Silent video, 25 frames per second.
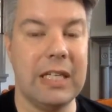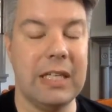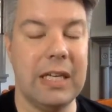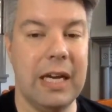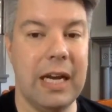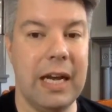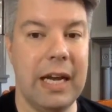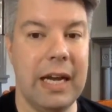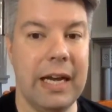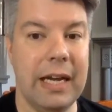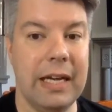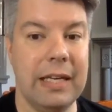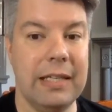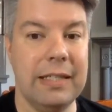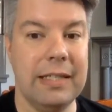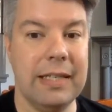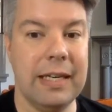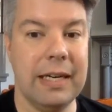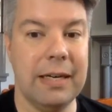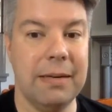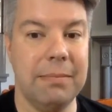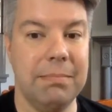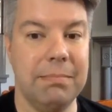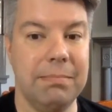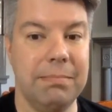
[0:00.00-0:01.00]
and
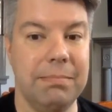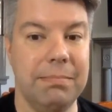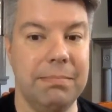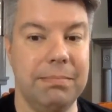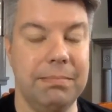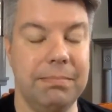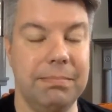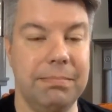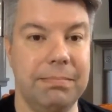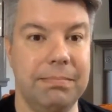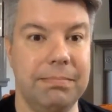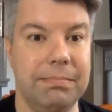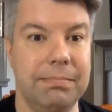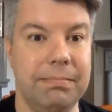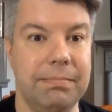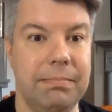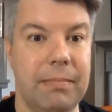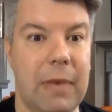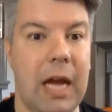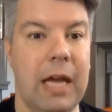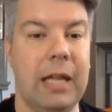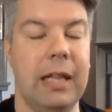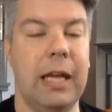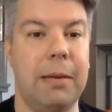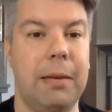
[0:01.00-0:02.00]
um,
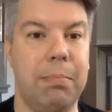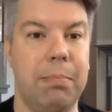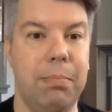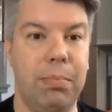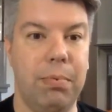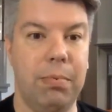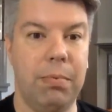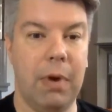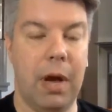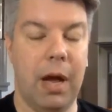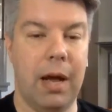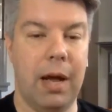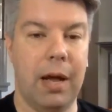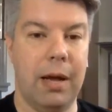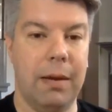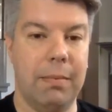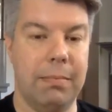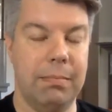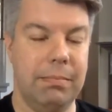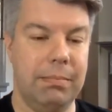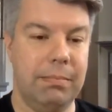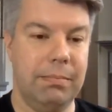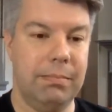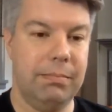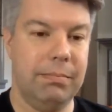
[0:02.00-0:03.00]
I like um,
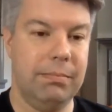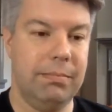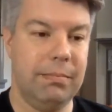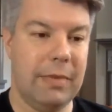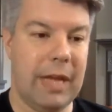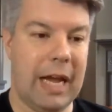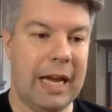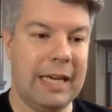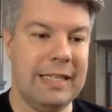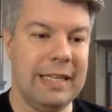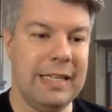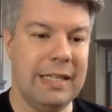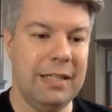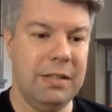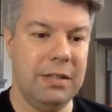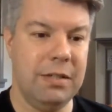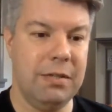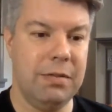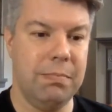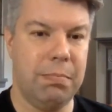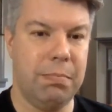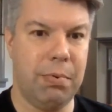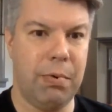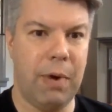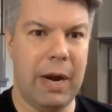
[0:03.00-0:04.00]
I
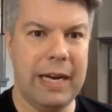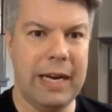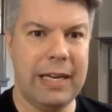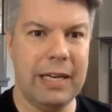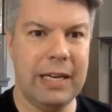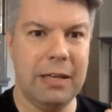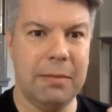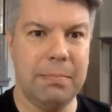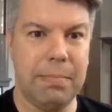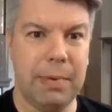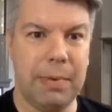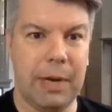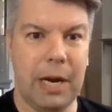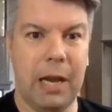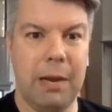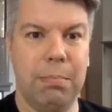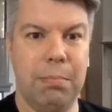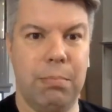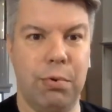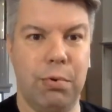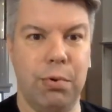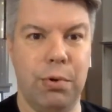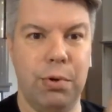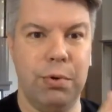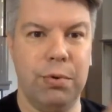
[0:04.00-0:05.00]
didn't break it, but I
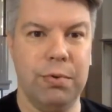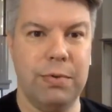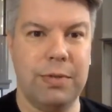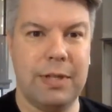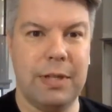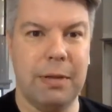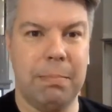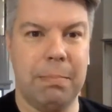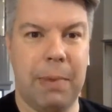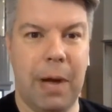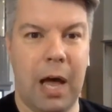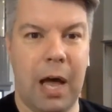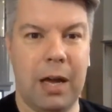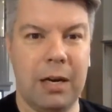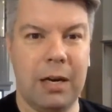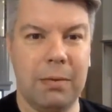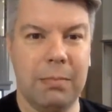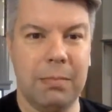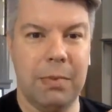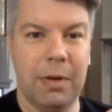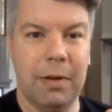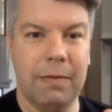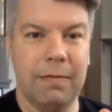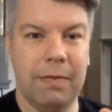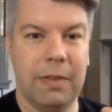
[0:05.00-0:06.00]
bruised the
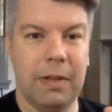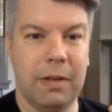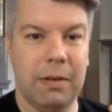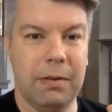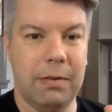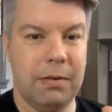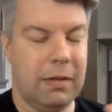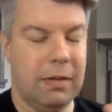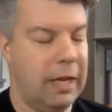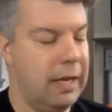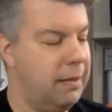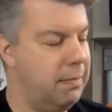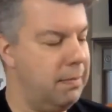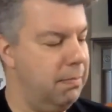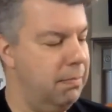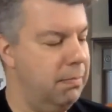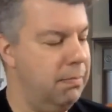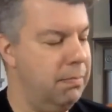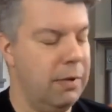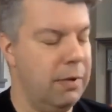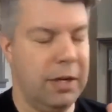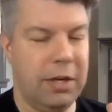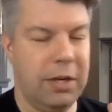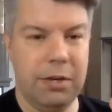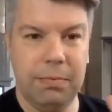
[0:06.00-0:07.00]
bottom of the like
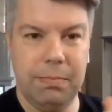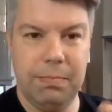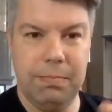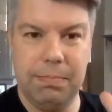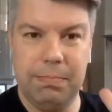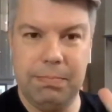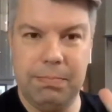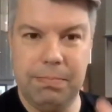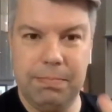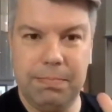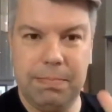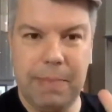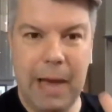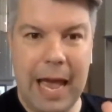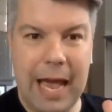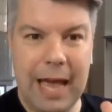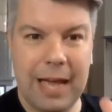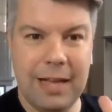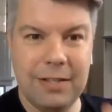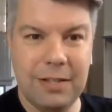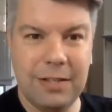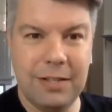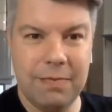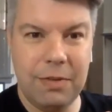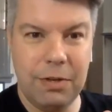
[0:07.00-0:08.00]
where your
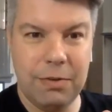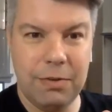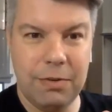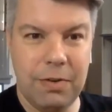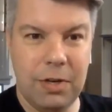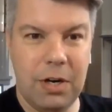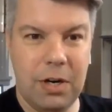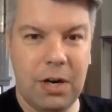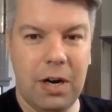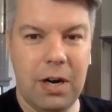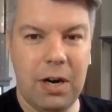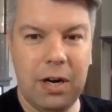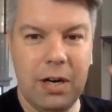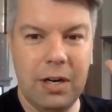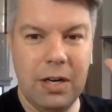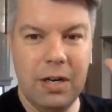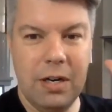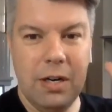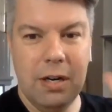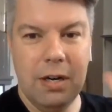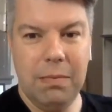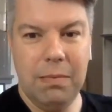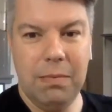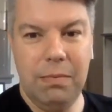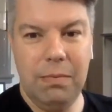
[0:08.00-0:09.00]
pads of your foot are
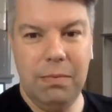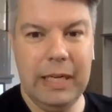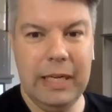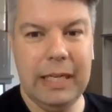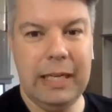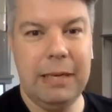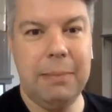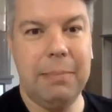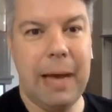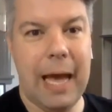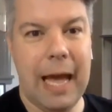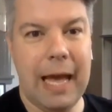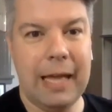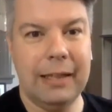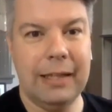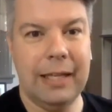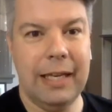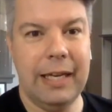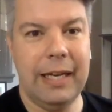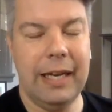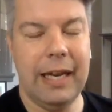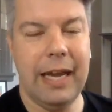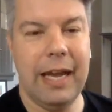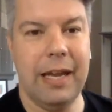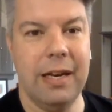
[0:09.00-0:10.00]
really
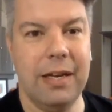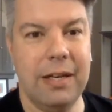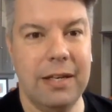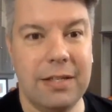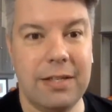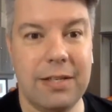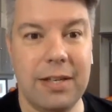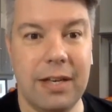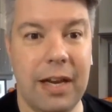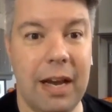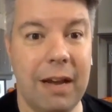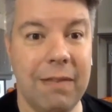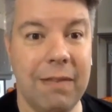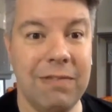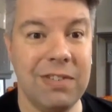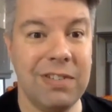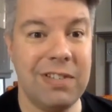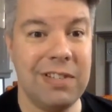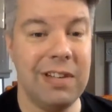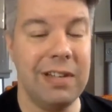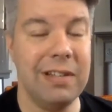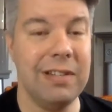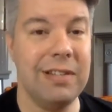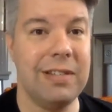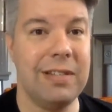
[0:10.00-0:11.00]
badly, and ever
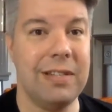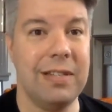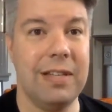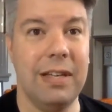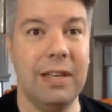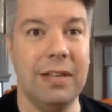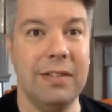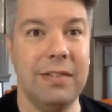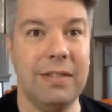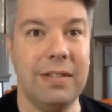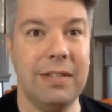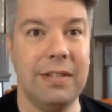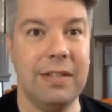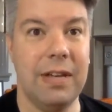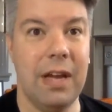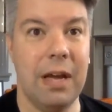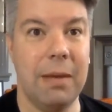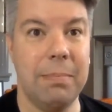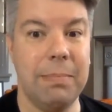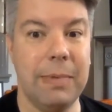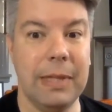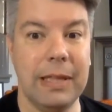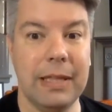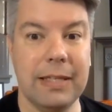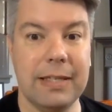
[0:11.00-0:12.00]
since it's
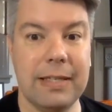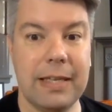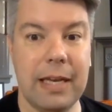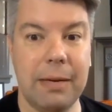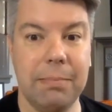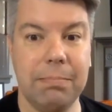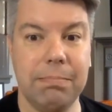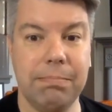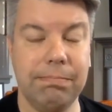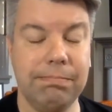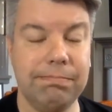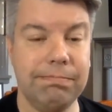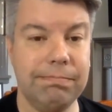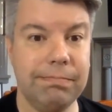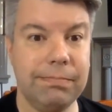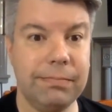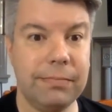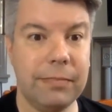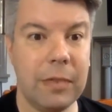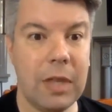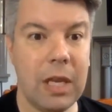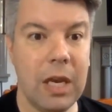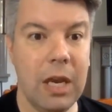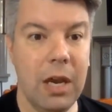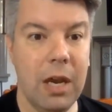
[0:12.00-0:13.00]
not been the same.
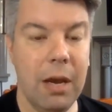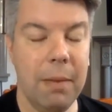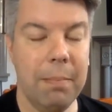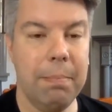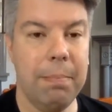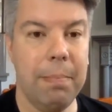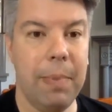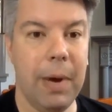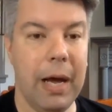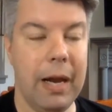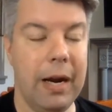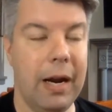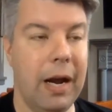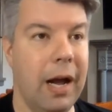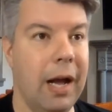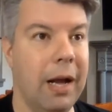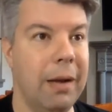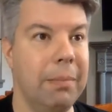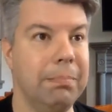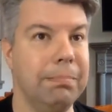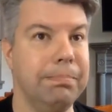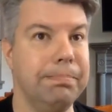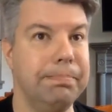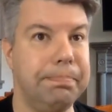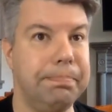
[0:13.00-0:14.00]
But um,